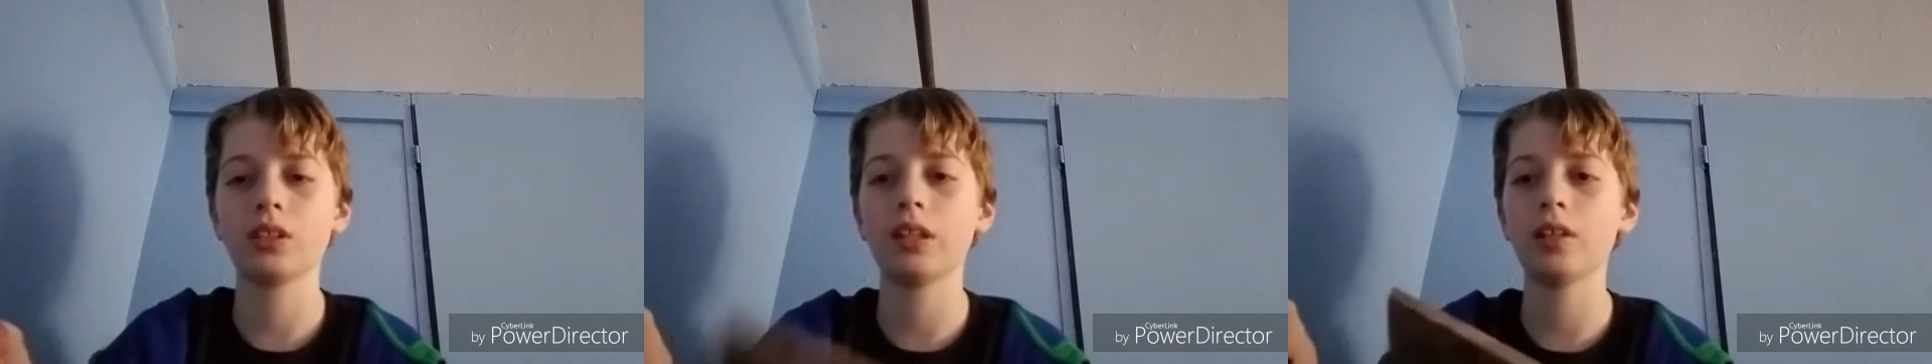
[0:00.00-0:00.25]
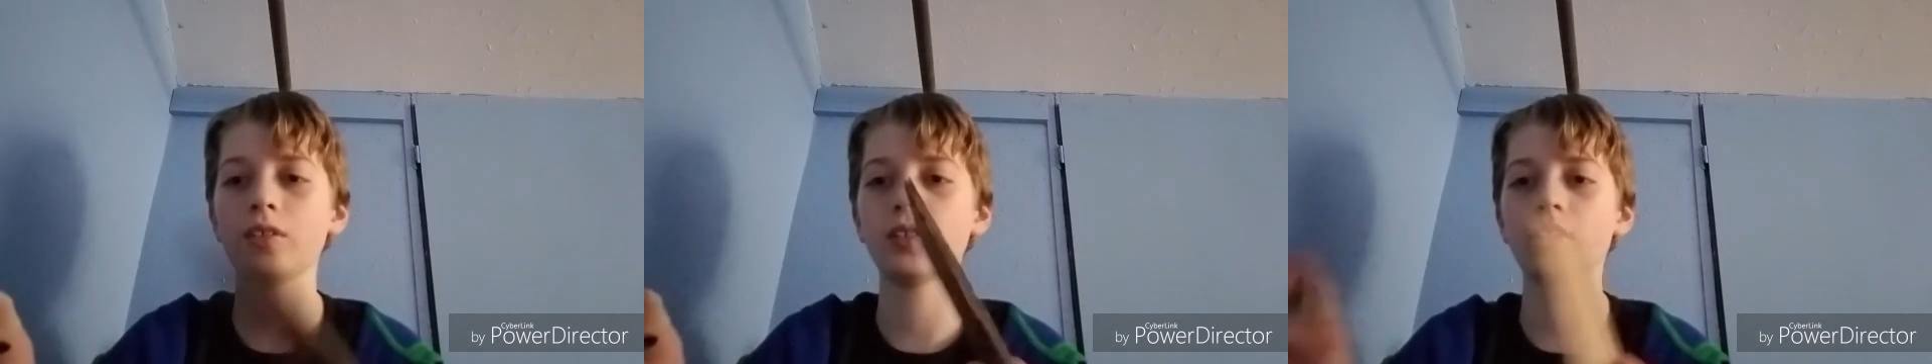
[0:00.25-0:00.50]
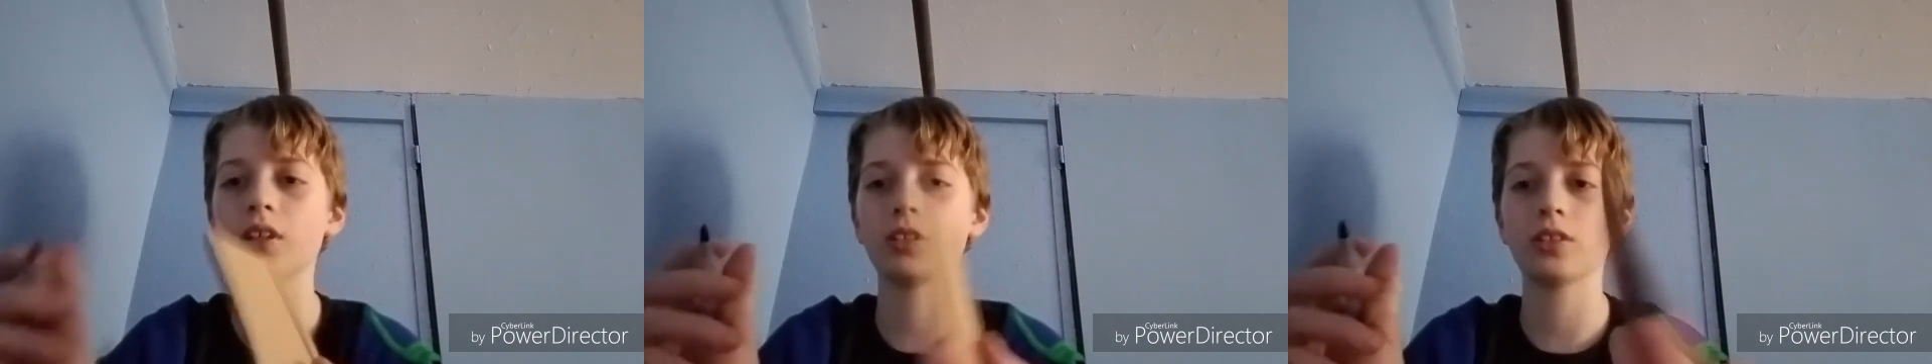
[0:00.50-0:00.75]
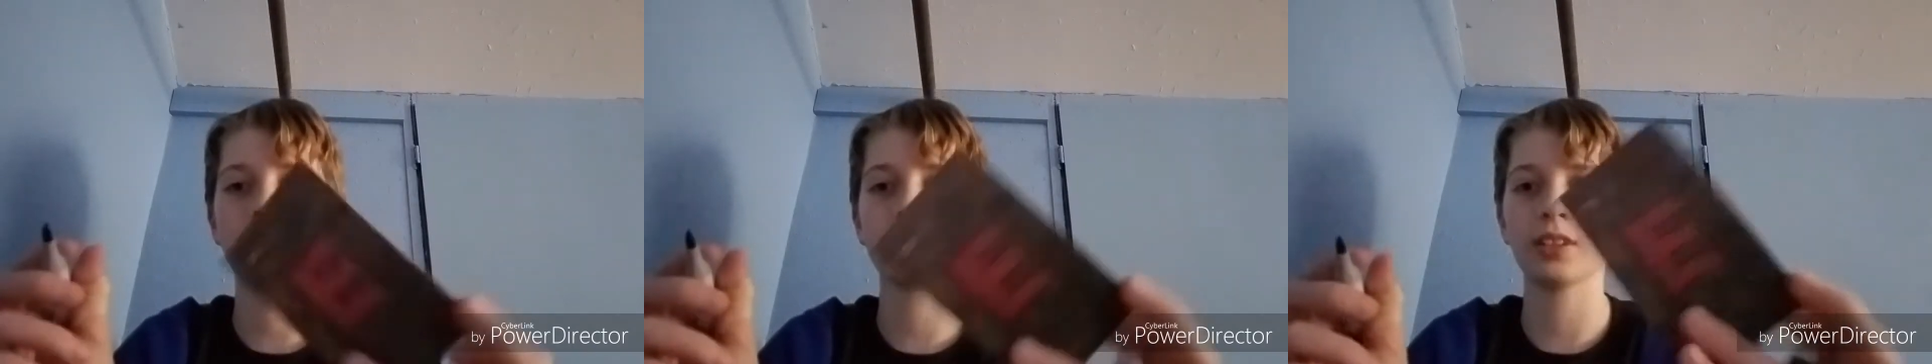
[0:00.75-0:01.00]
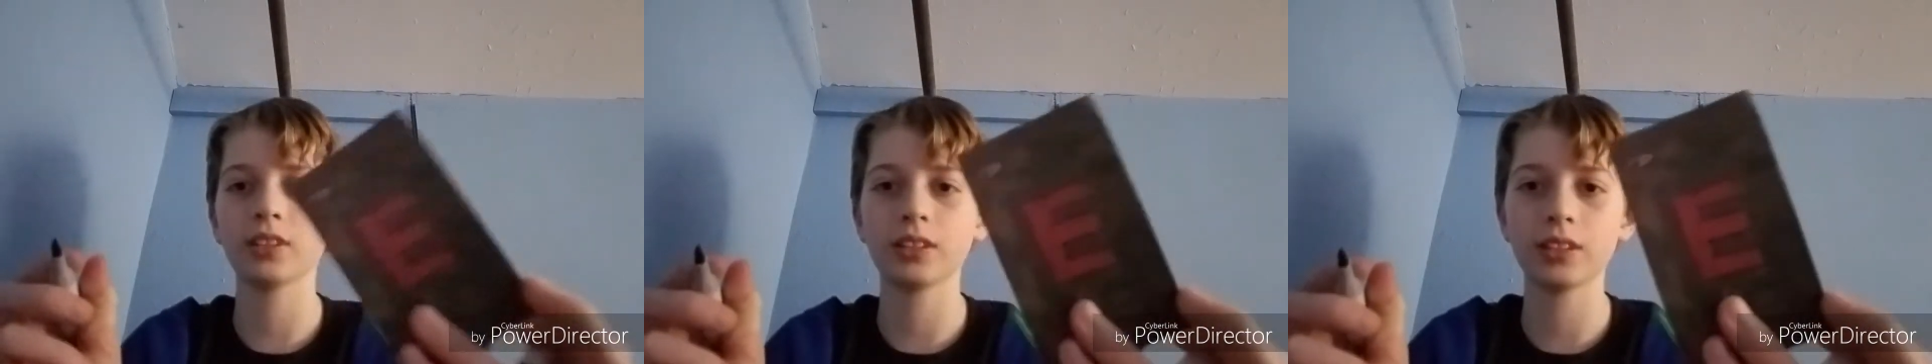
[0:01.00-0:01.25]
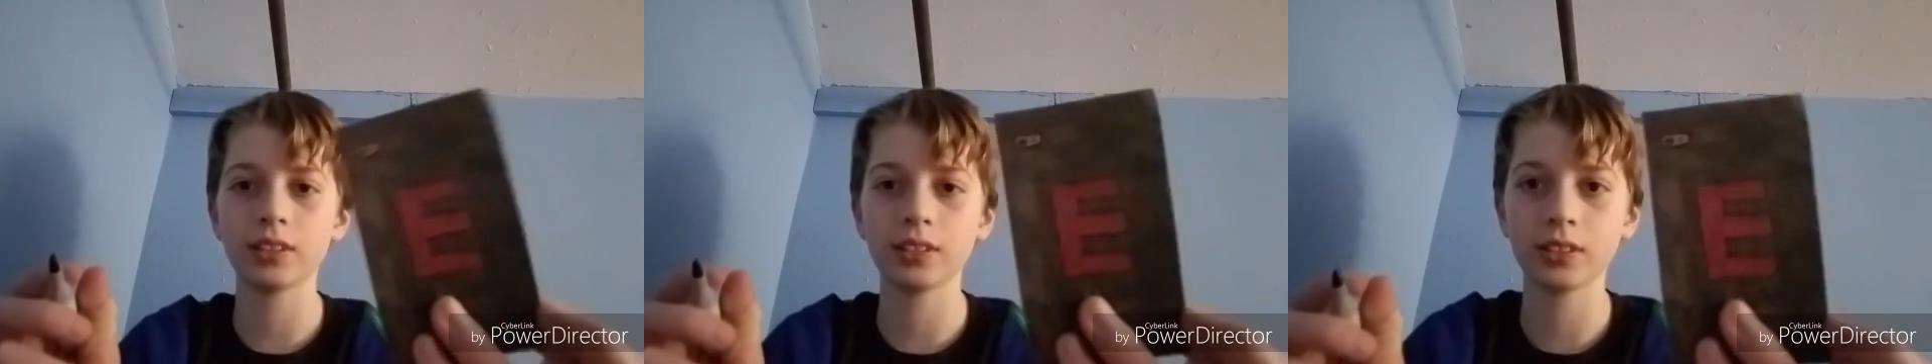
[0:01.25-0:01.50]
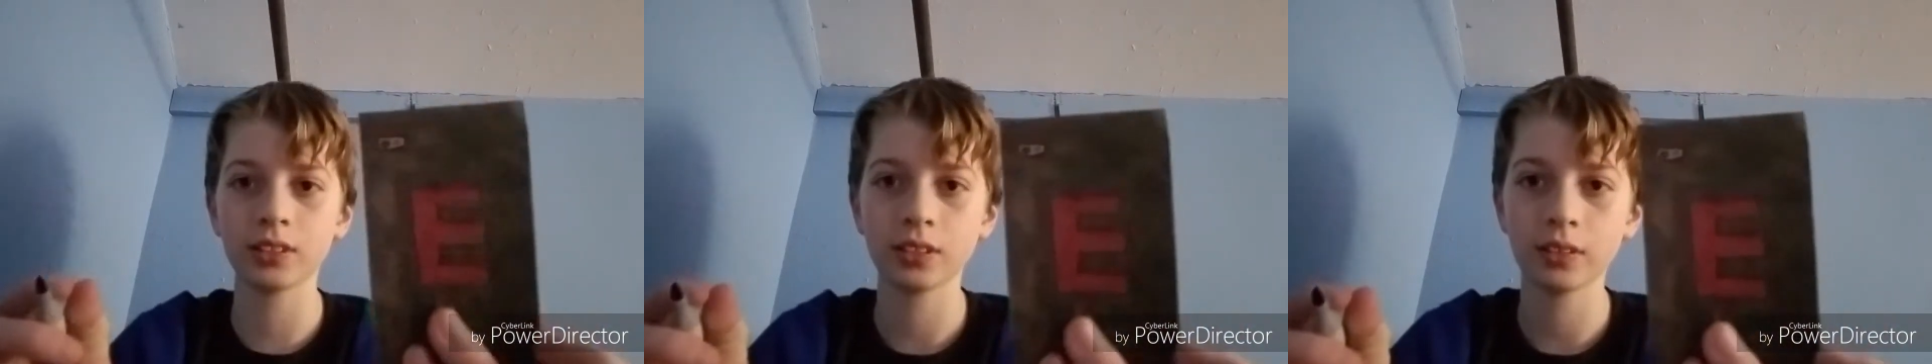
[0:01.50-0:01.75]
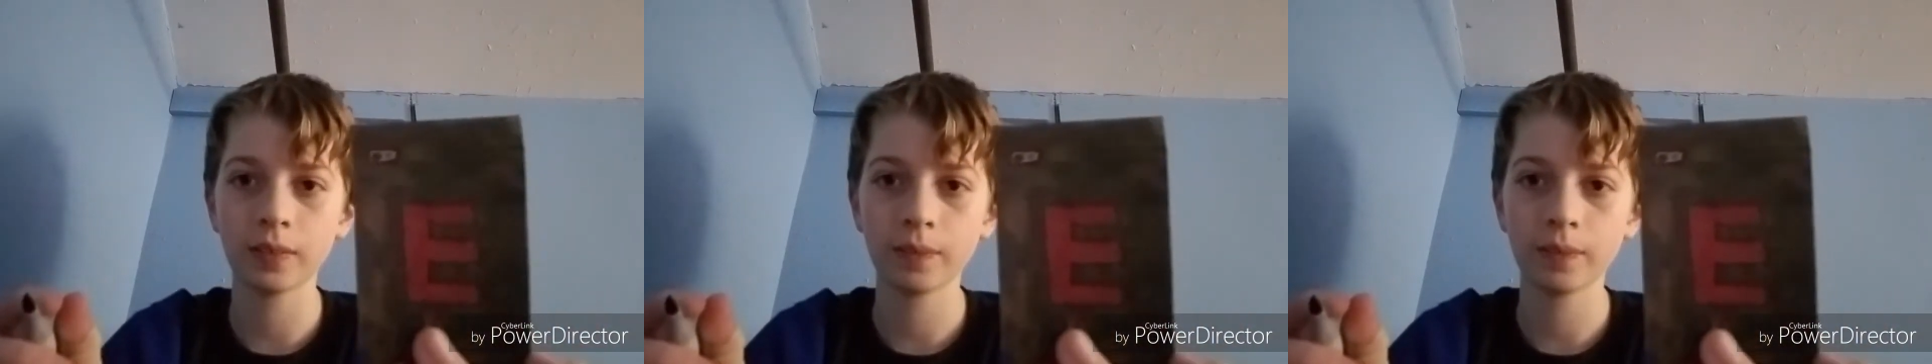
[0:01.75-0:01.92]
Now you color, this is